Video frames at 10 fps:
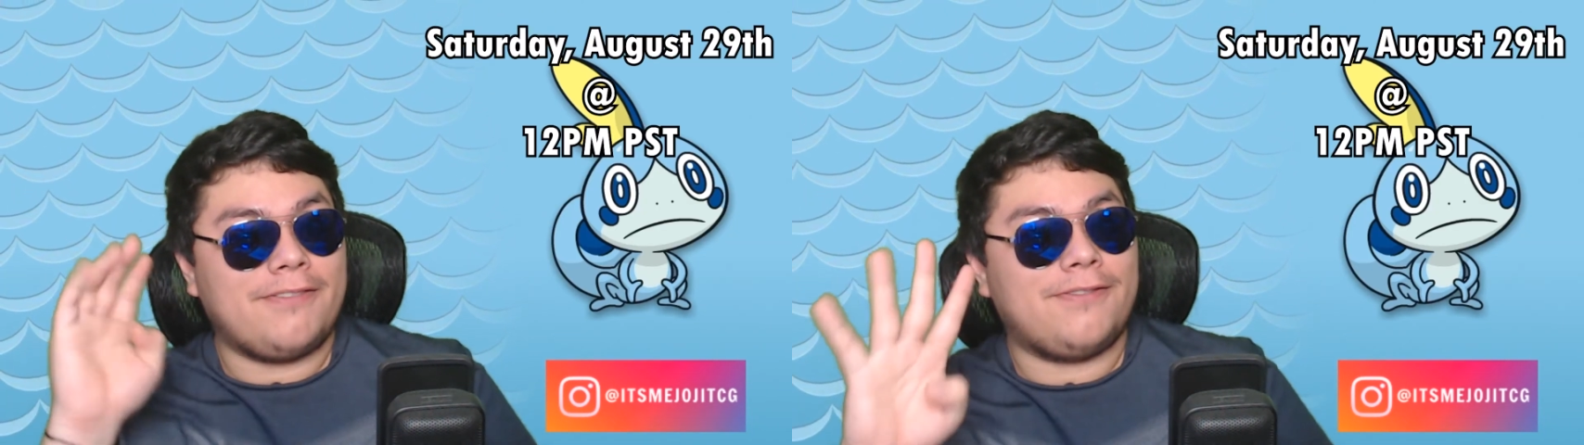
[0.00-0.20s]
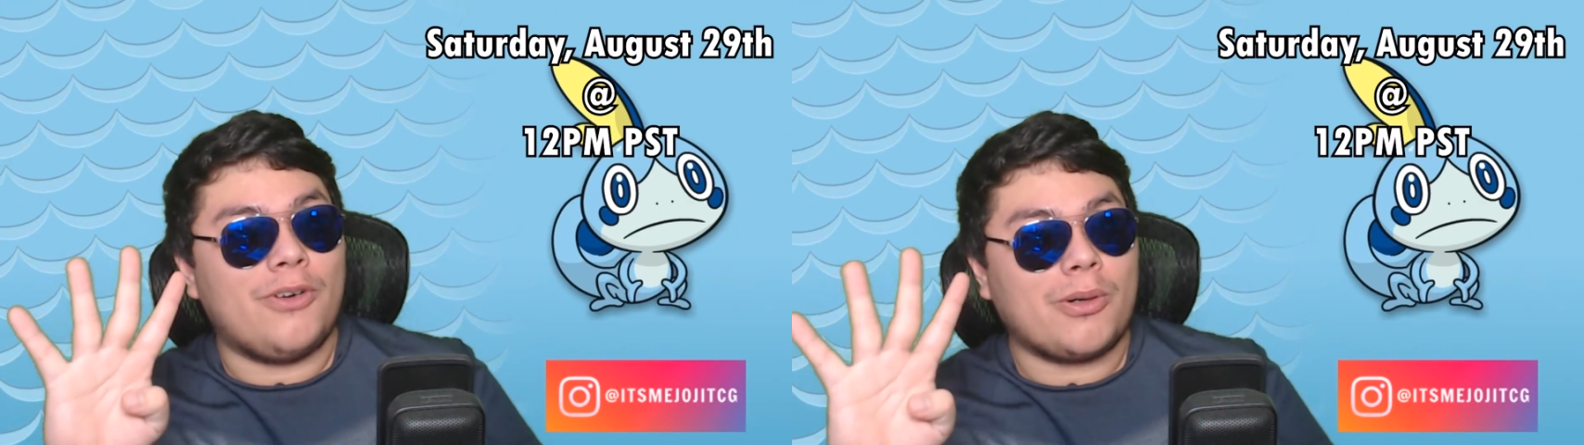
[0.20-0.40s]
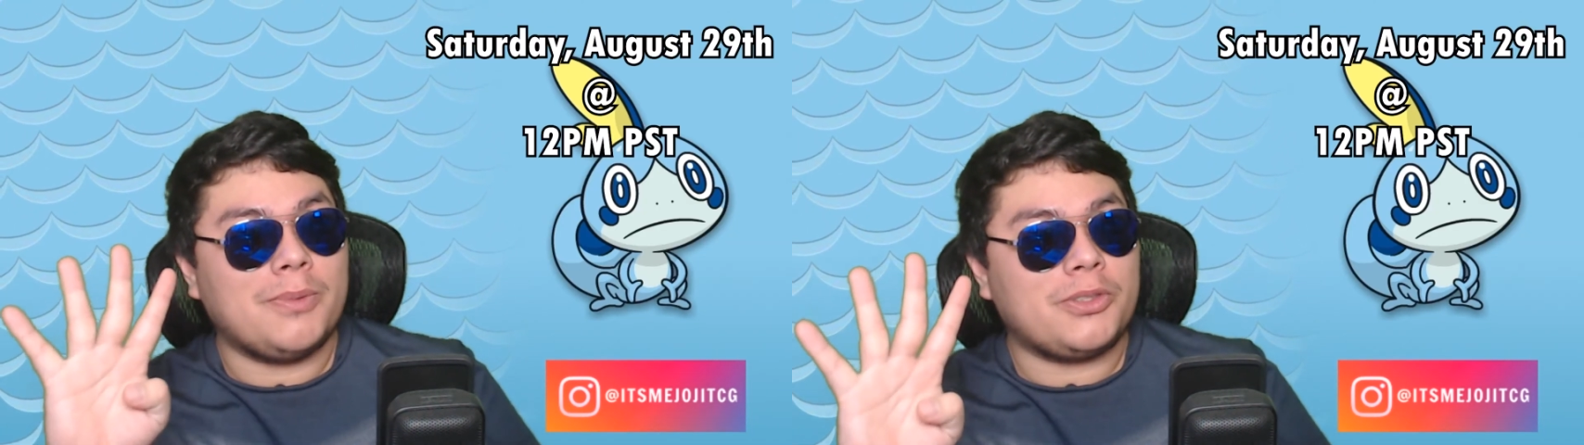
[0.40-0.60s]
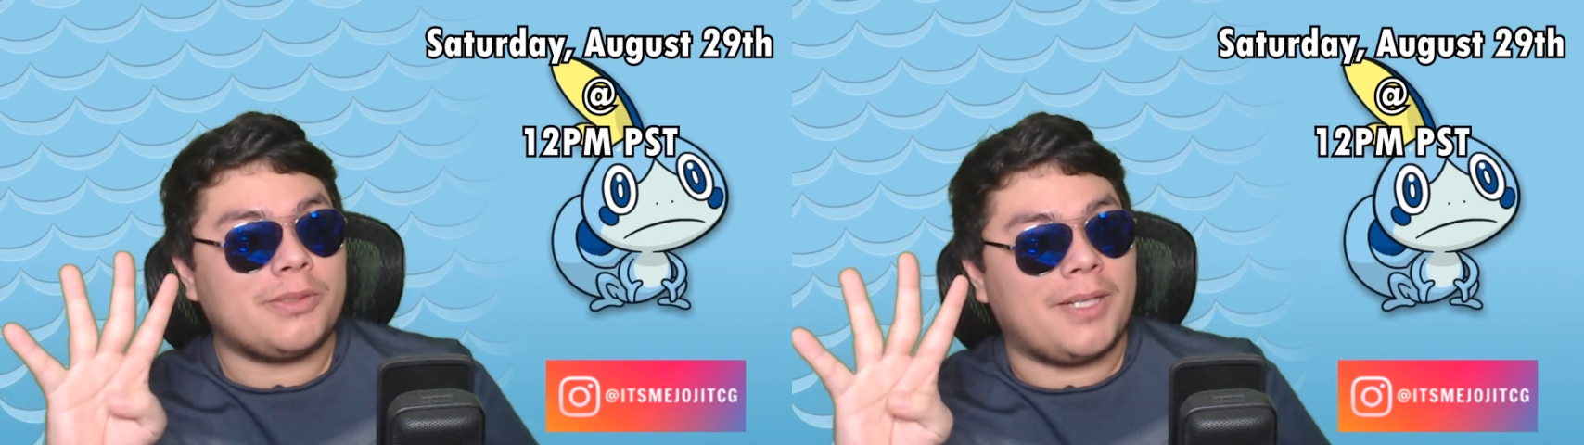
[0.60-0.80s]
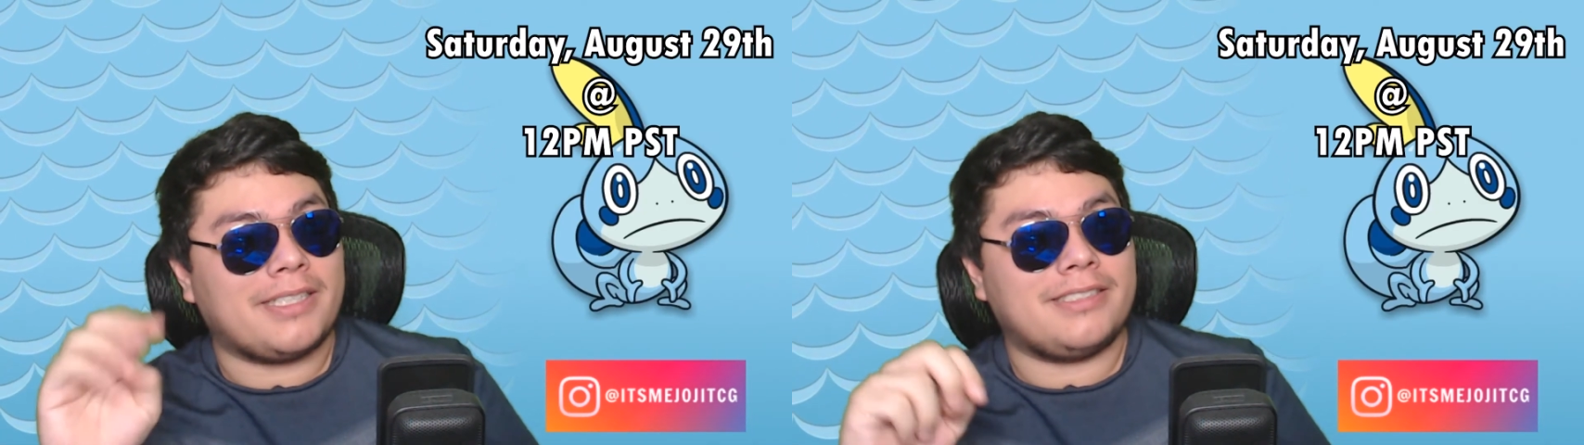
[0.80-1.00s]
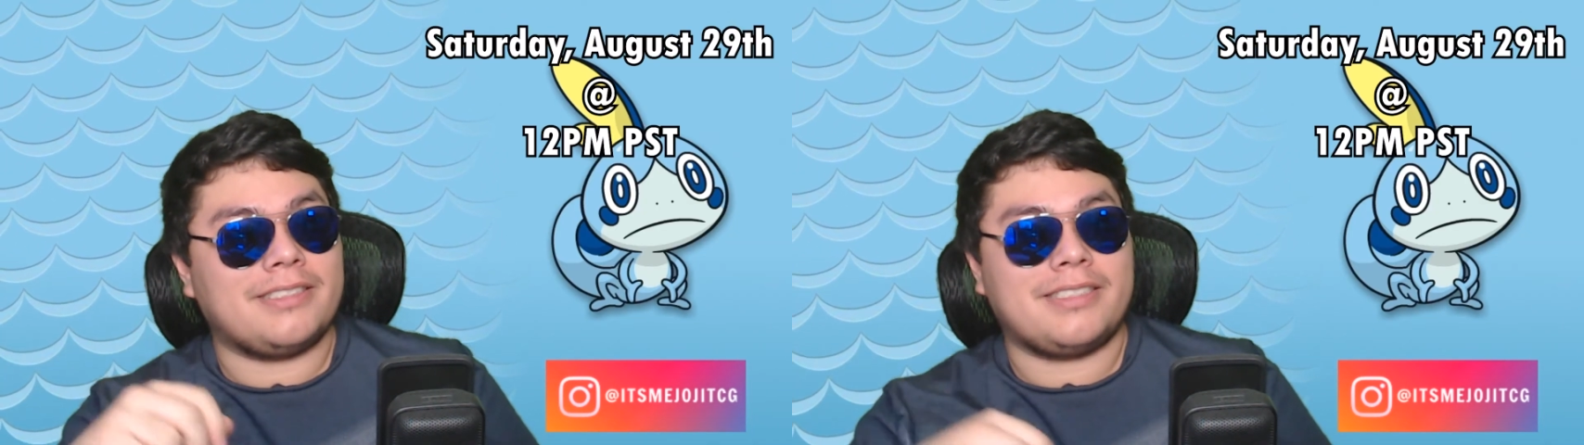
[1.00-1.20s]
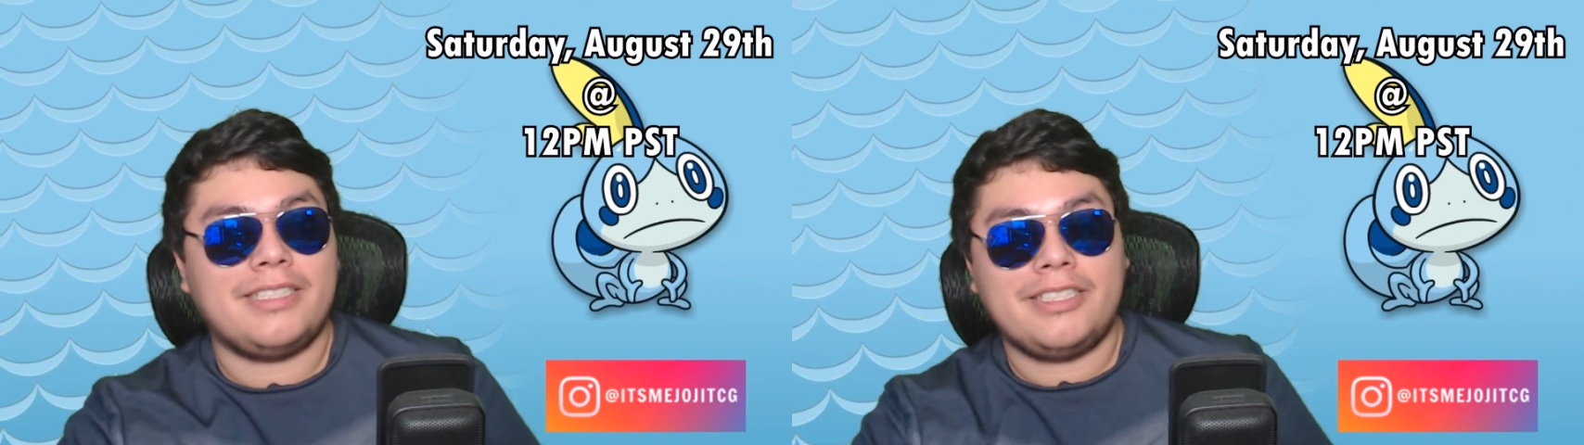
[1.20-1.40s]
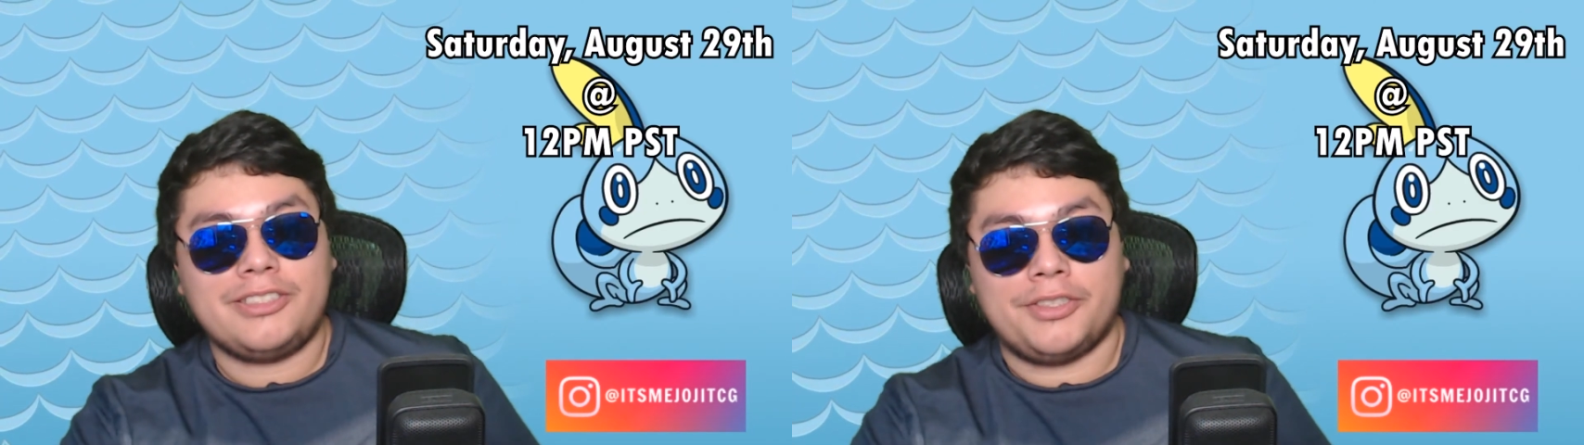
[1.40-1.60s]
4 booster boxes
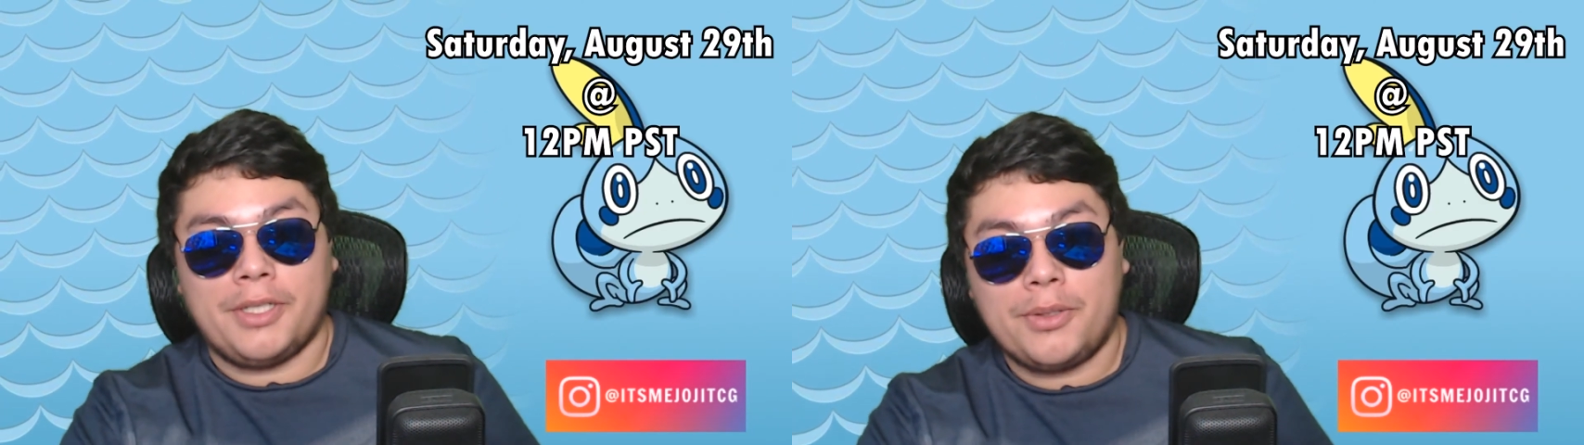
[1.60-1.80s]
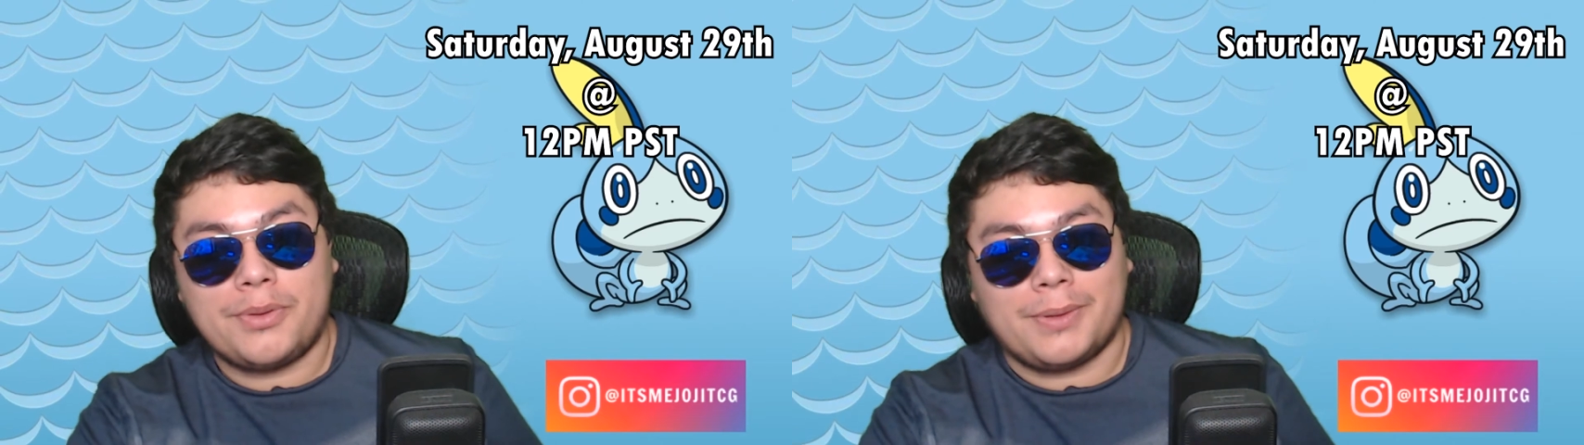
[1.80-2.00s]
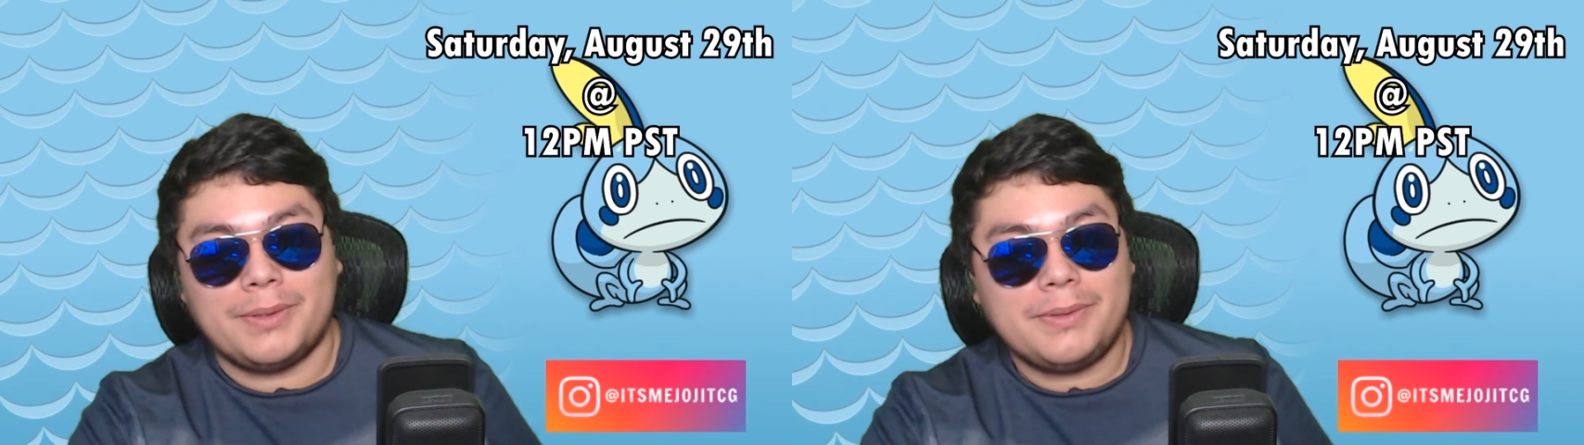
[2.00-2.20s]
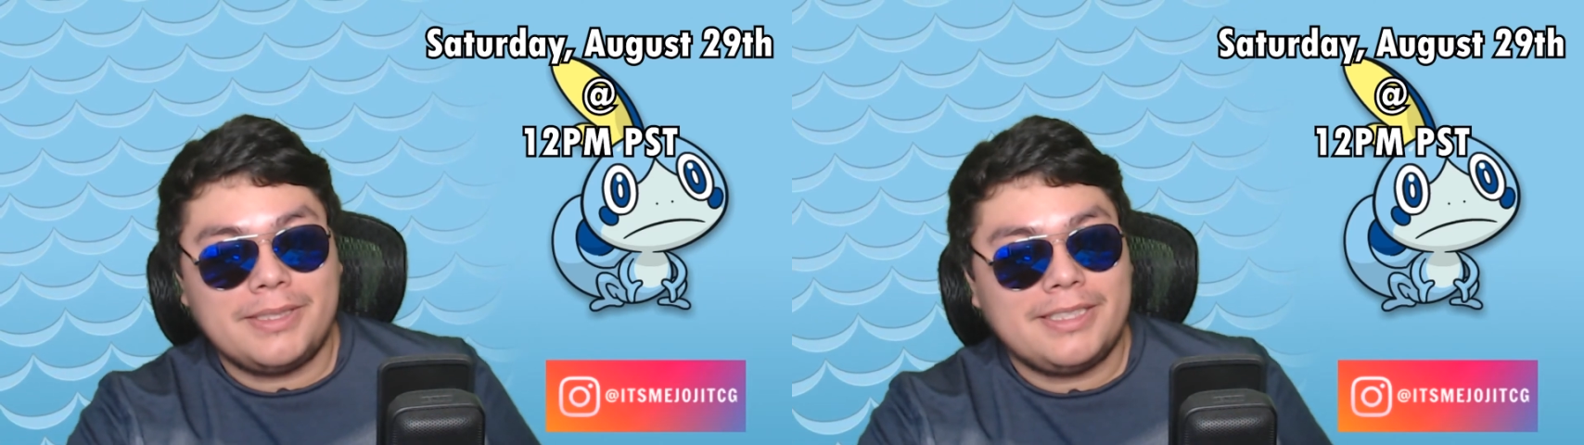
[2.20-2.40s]
to go through.